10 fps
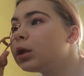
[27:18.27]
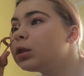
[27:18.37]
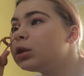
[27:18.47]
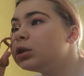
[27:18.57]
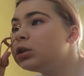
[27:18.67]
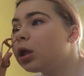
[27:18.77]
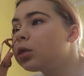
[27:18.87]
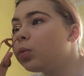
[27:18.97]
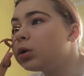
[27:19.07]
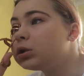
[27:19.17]
This is like the
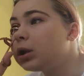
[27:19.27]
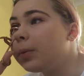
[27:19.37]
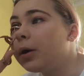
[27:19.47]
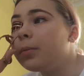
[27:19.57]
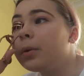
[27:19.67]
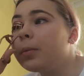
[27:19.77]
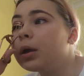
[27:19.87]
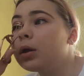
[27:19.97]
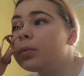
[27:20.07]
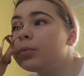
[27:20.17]
one step out of my
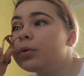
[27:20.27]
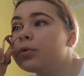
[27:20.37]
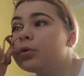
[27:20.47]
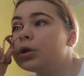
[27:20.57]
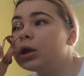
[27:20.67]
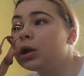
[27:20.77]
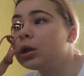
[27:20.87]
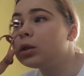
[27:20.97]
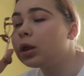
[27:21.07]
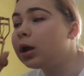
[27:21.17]
makeup
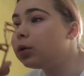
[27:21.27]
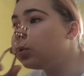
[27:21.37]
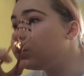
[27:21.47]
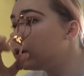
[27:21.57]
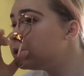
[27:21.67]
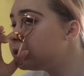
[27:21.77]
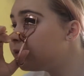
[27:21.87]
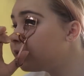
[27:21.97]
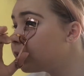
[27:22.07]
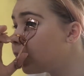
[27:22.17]
routine that I always
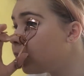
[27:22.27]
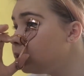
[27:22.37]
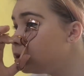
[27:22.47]
forget.